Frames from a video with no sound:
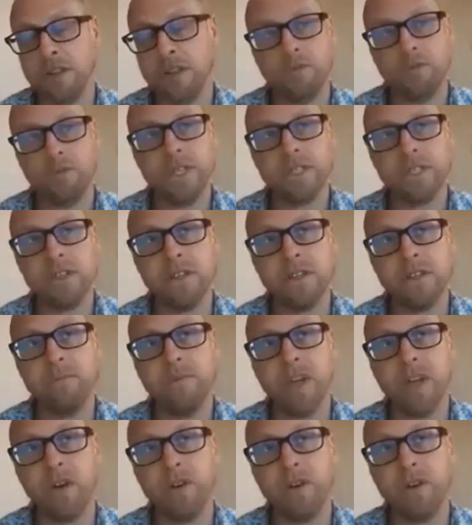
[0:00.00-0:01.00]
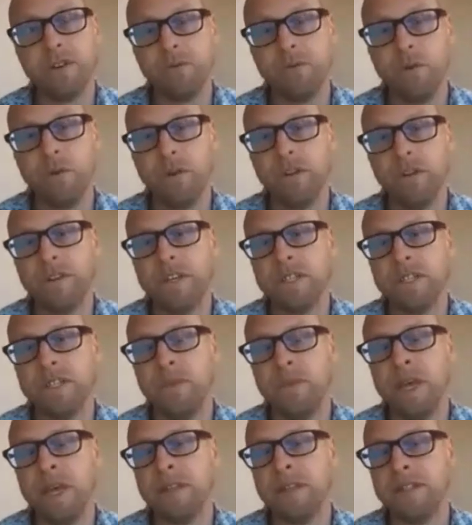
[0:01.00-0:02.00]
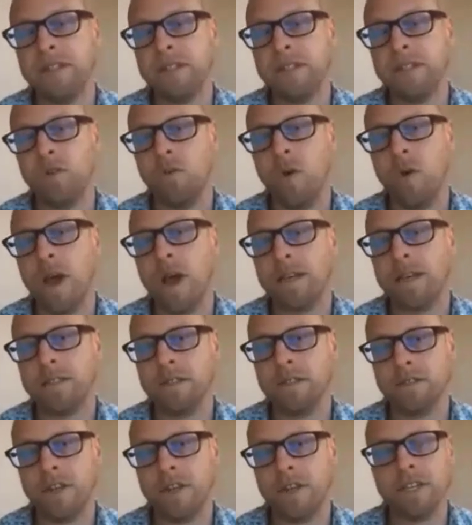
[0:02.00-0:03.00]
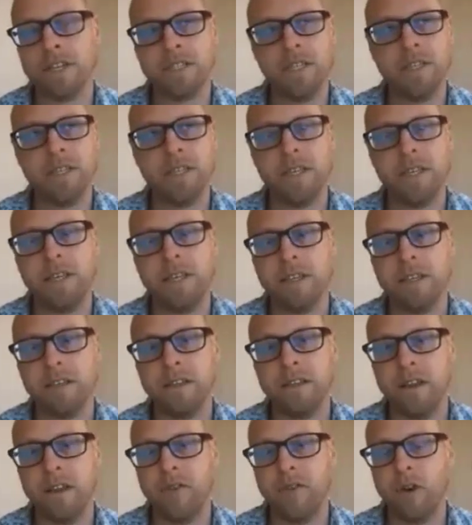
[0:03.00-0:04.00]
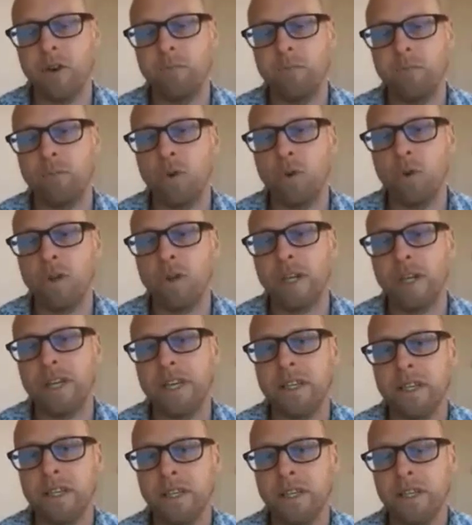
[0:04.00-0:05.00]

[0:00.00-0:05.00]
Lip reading: the reason I'm going through all of these methods in a way is because I actually think that they're very broadly